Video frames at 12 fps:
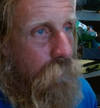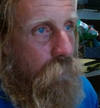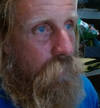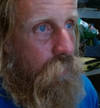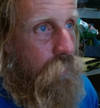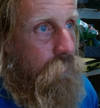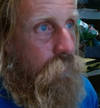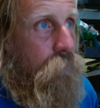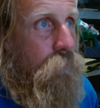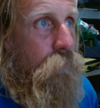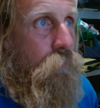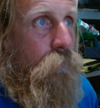of that
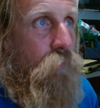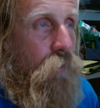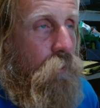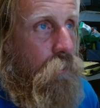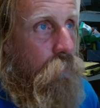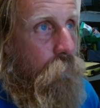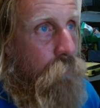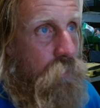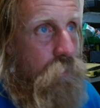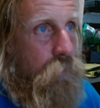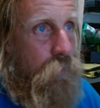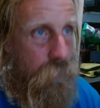fairly
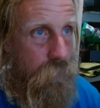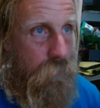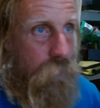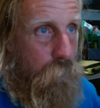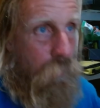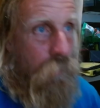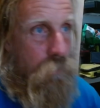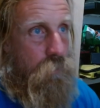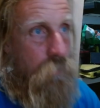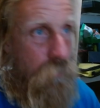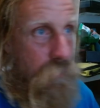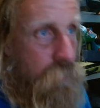recently
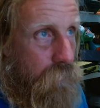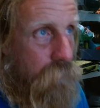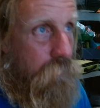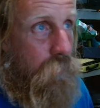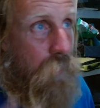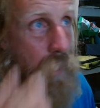deposited silt